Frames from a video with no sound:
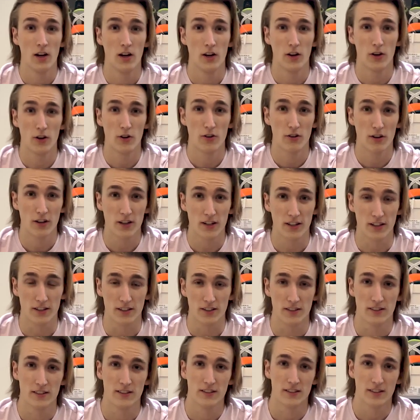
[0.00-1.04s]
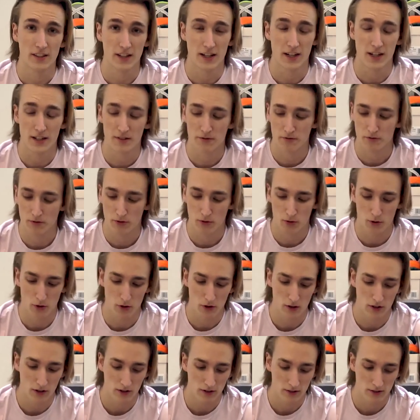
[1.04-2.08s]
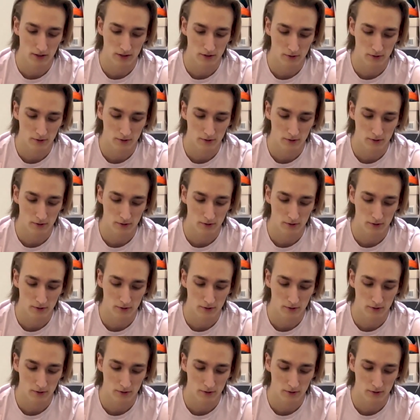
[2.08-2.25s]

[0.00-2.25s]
All right, time for